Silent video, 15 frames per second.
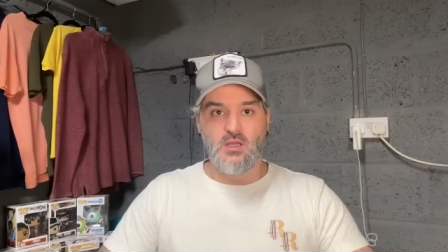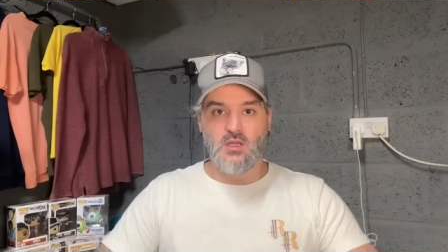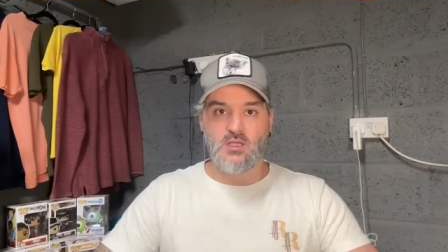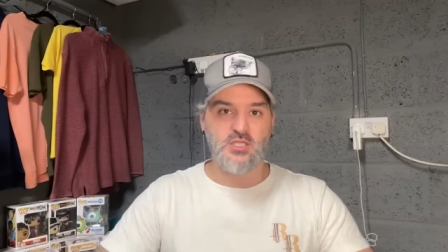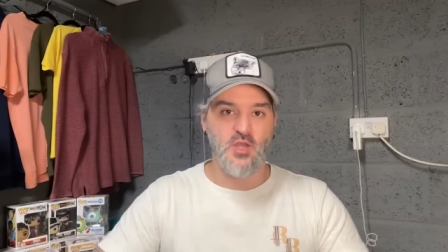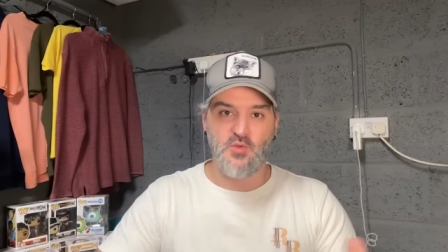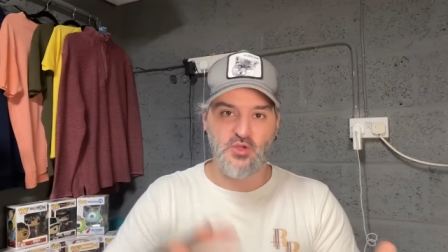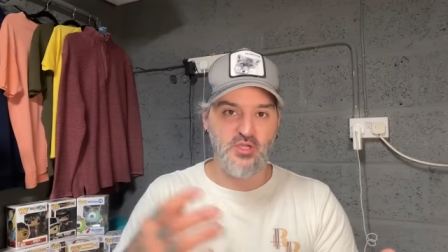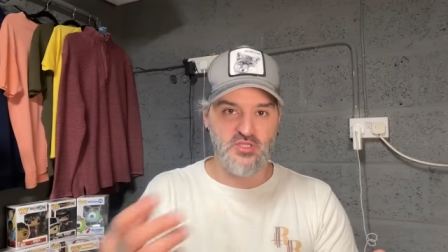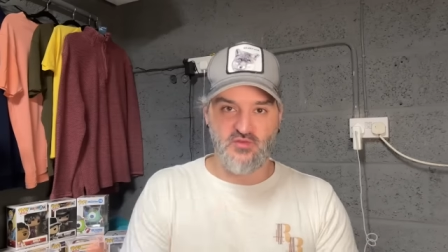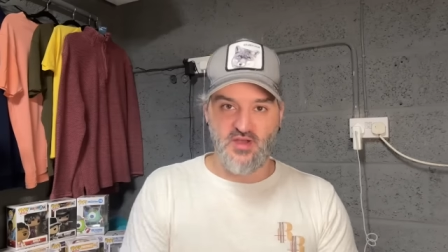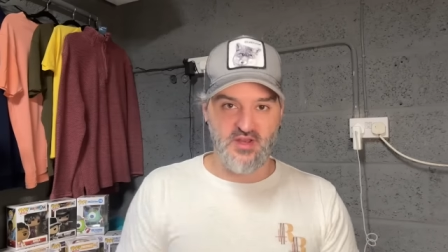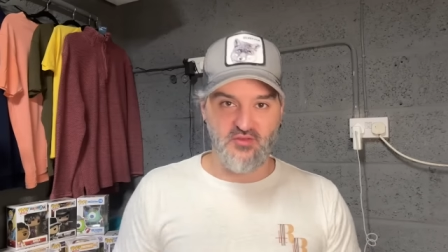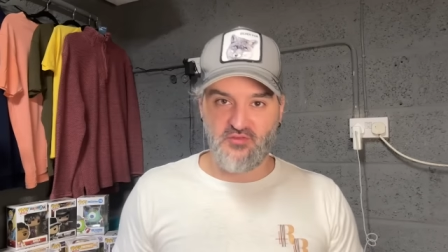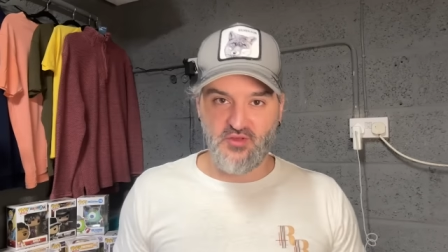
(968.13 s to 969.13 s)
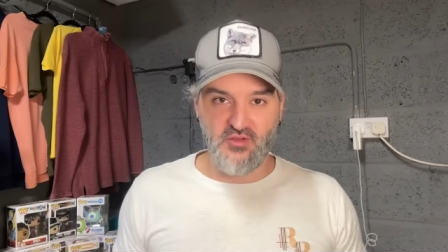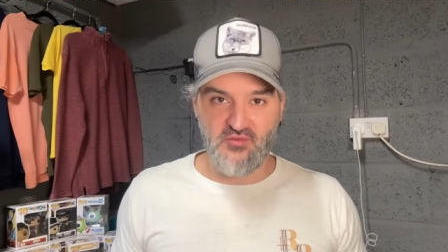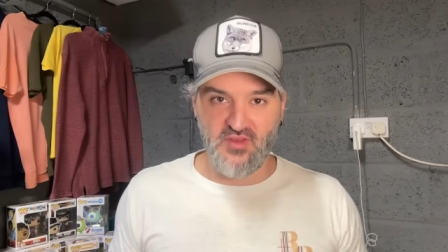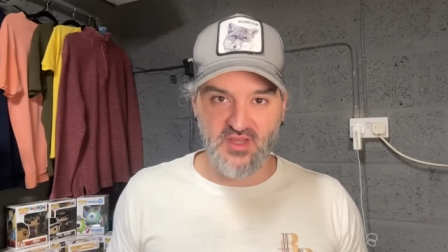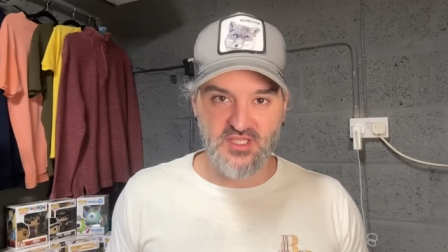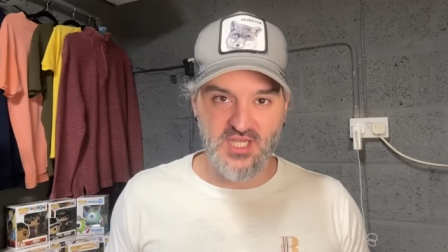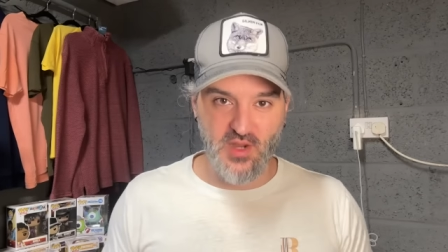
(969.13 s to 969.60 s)
So because I've had a few
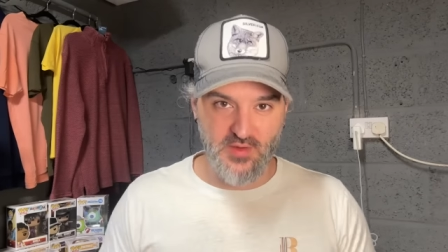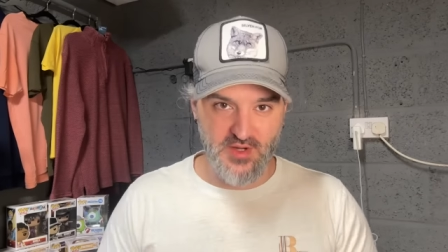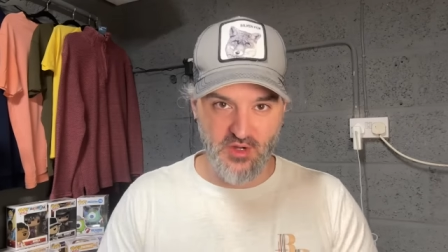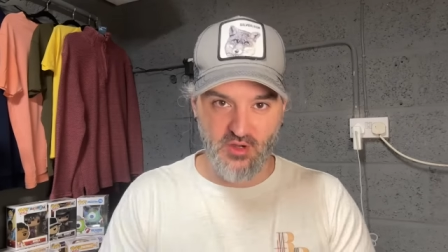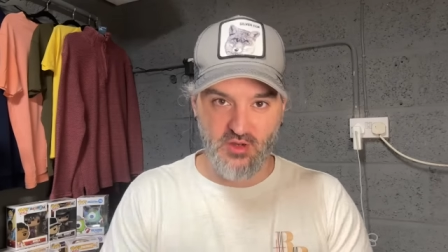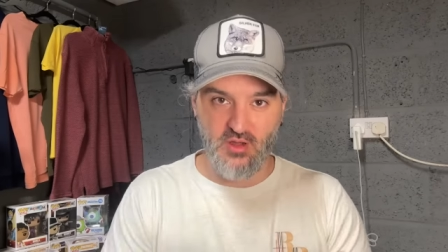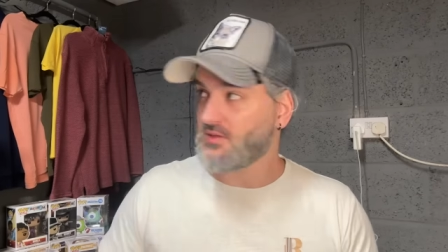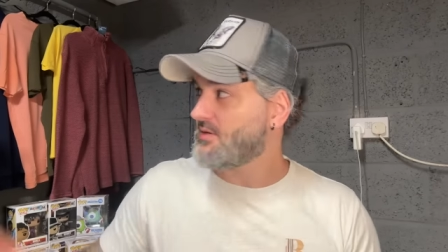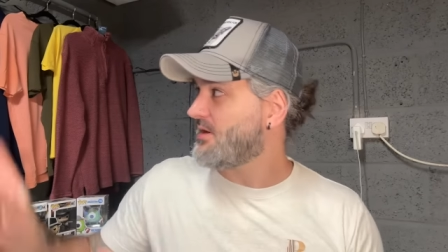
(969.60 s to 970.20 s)
things going on,